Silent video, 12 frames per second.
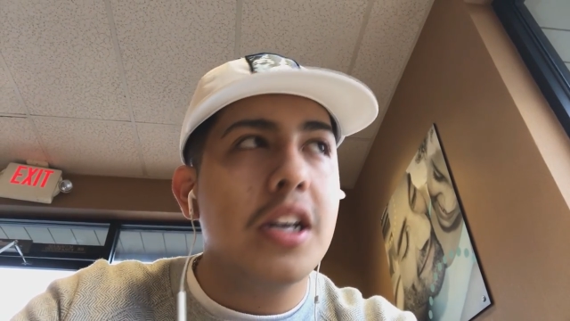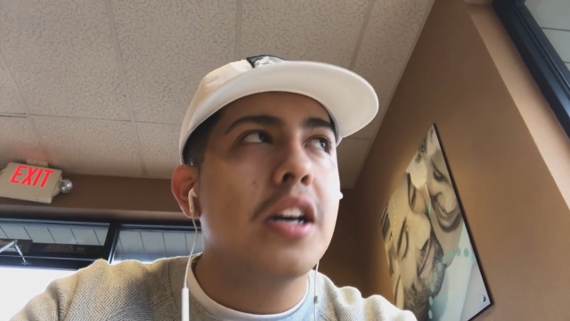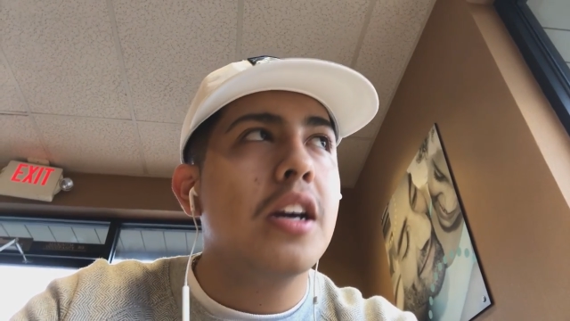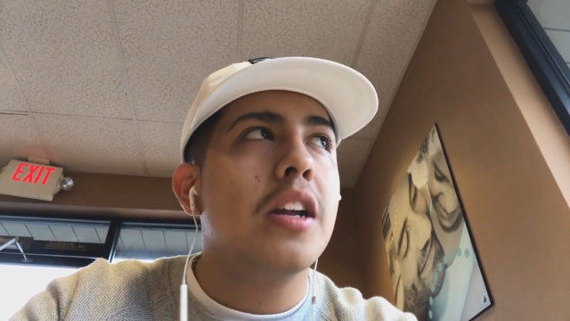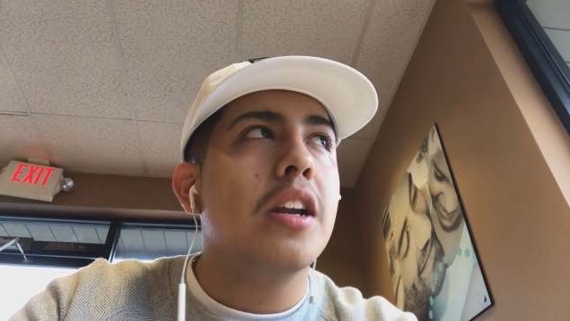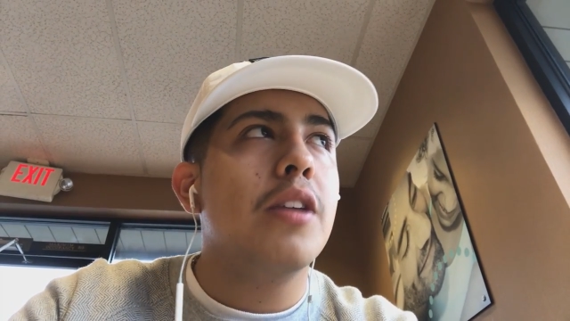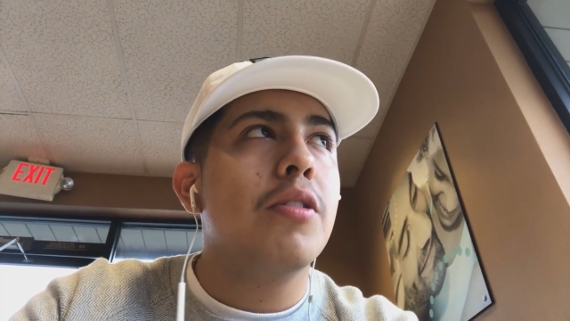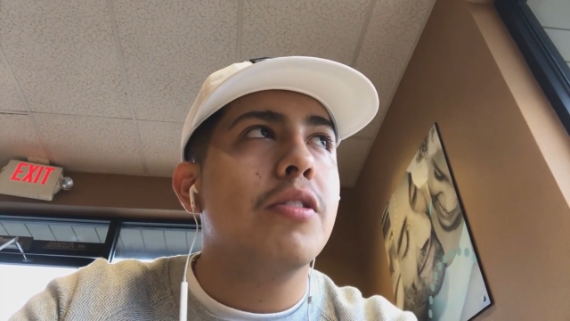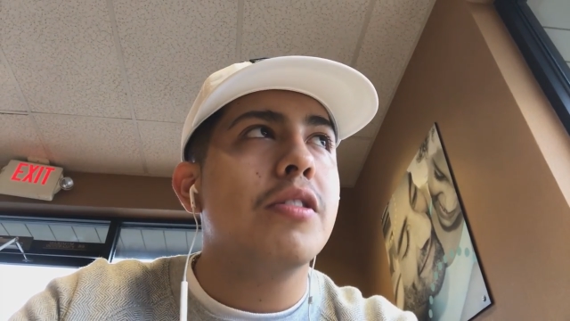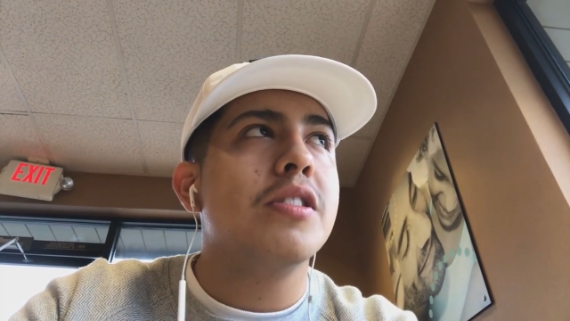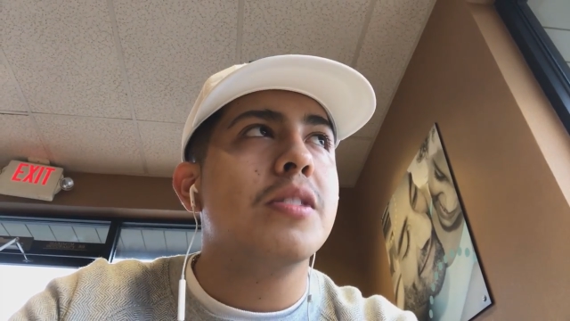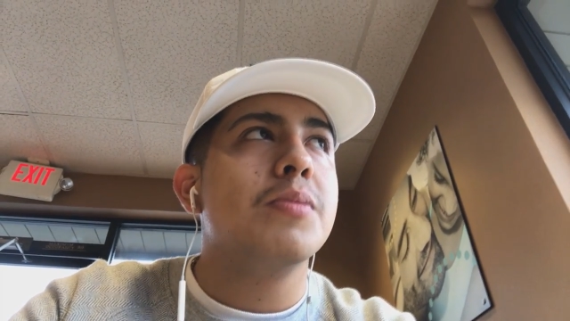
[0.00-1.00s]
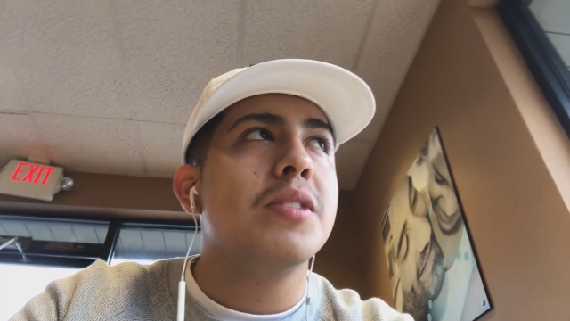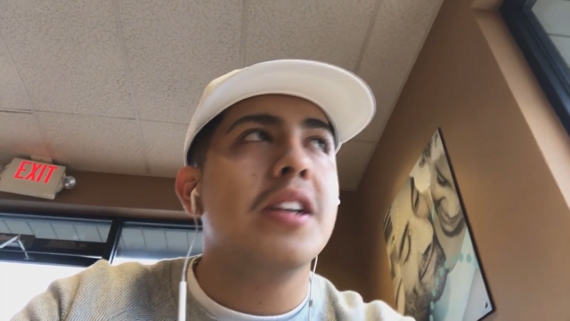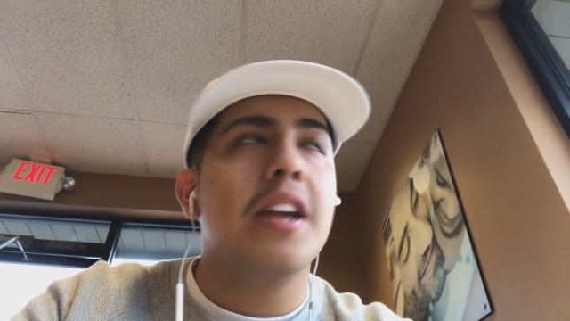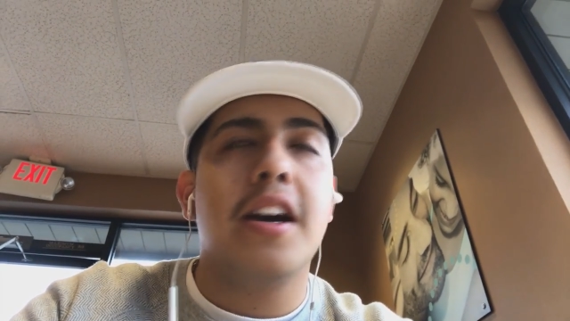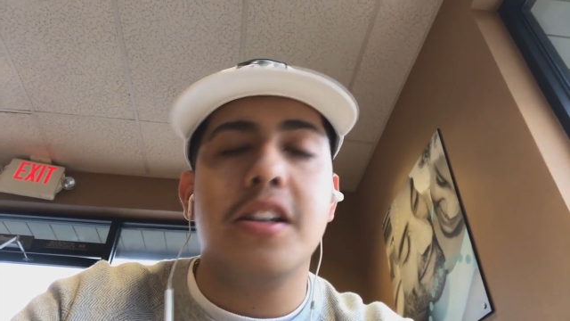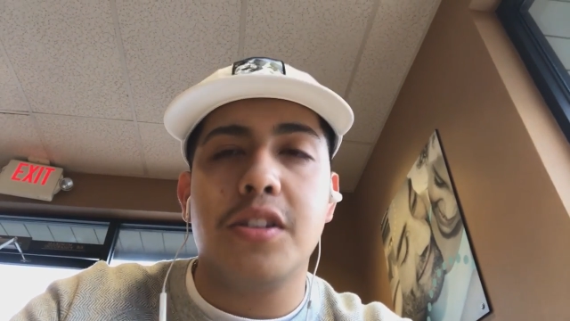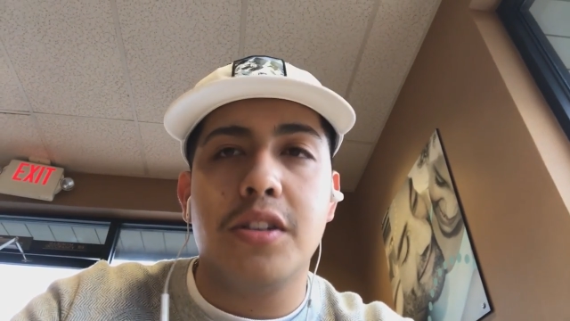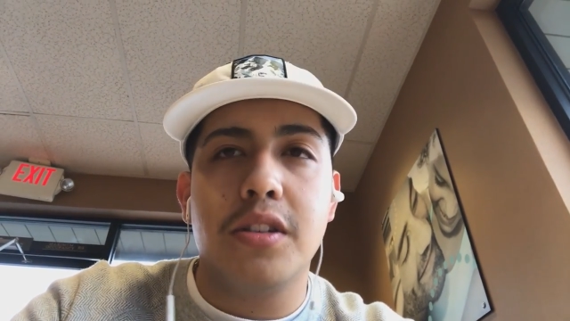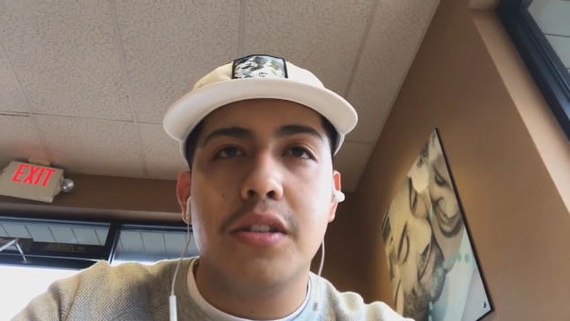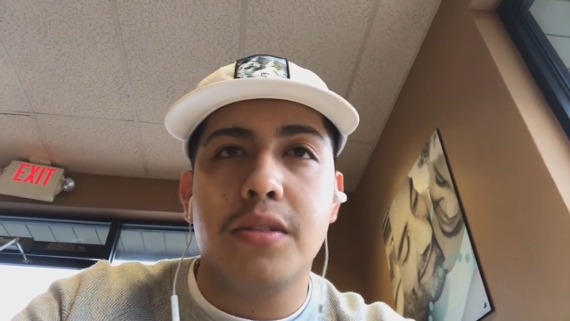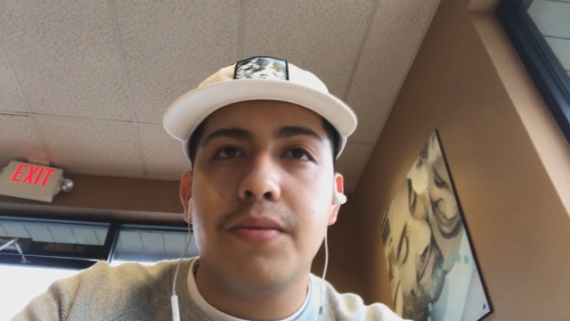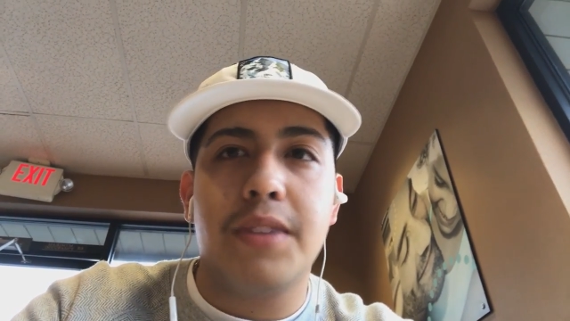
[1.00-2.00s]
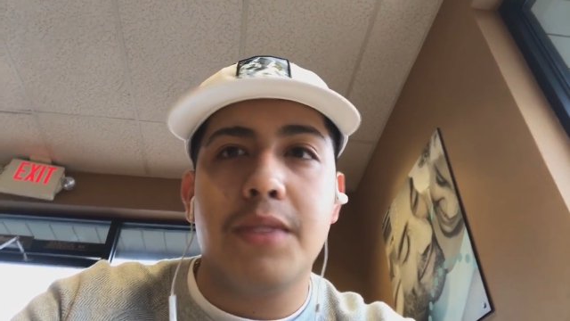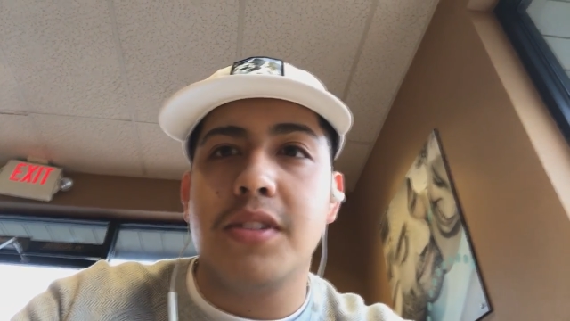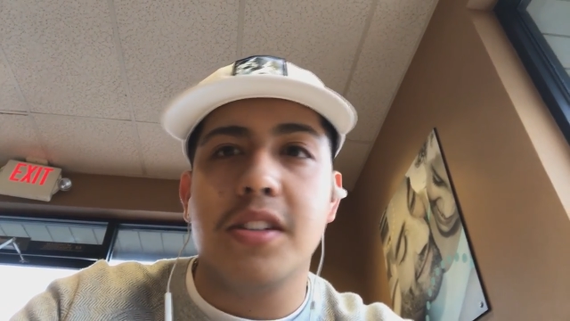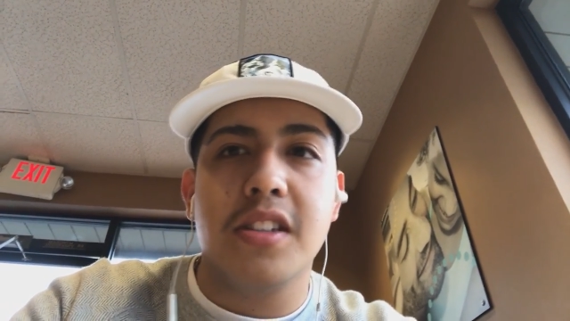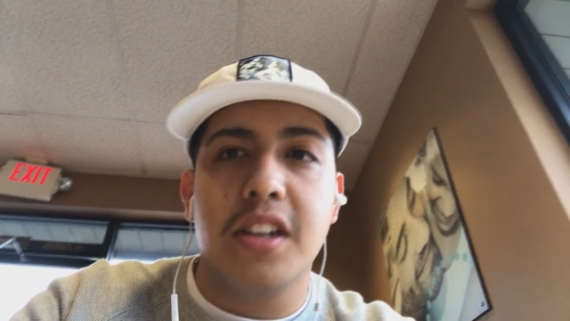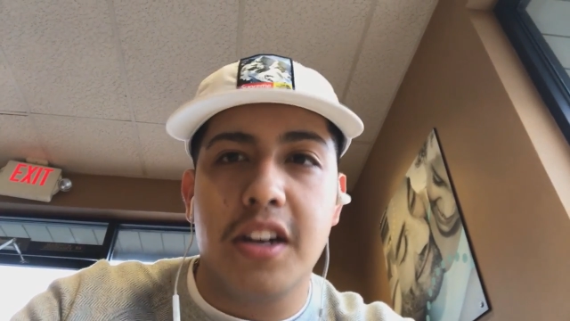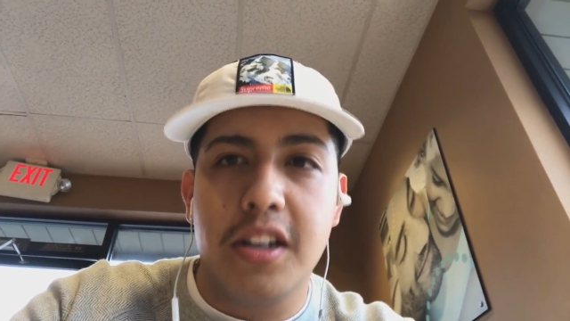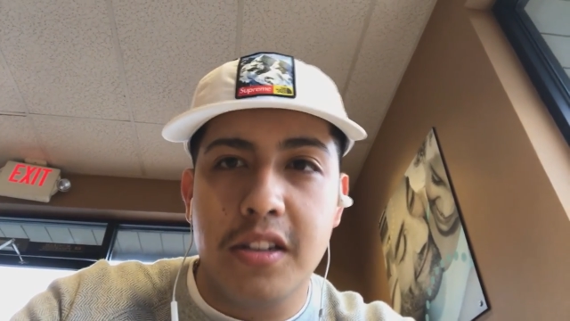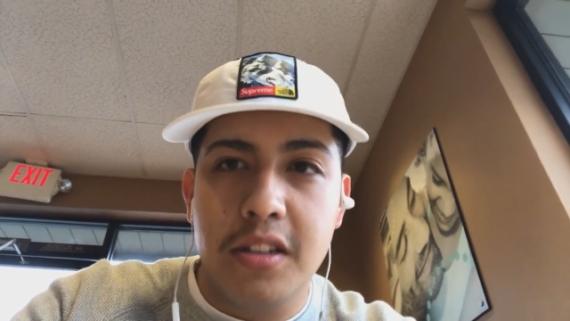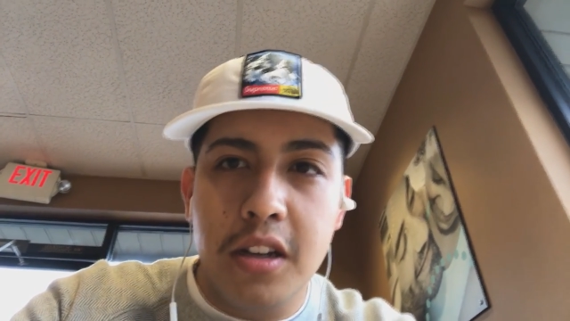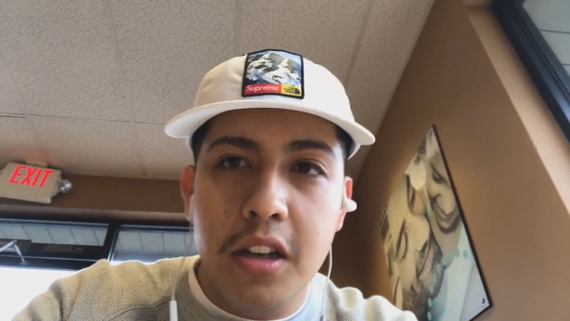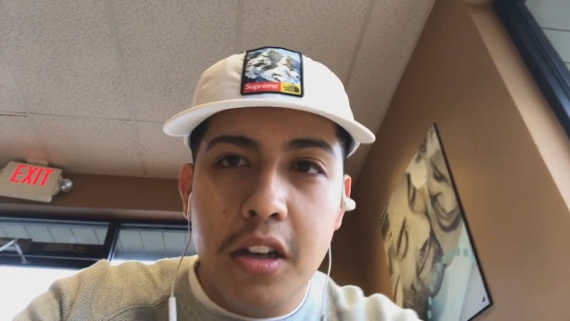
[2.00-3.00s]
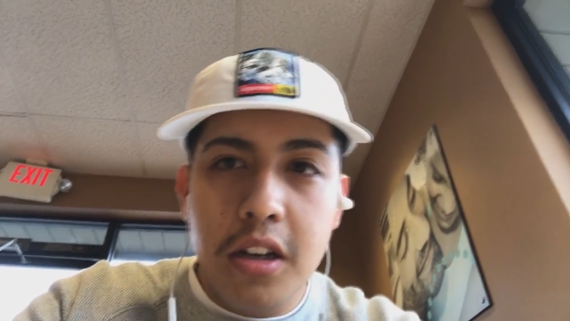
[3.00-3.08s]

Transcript: and I ordered some Sennheiser's 569s.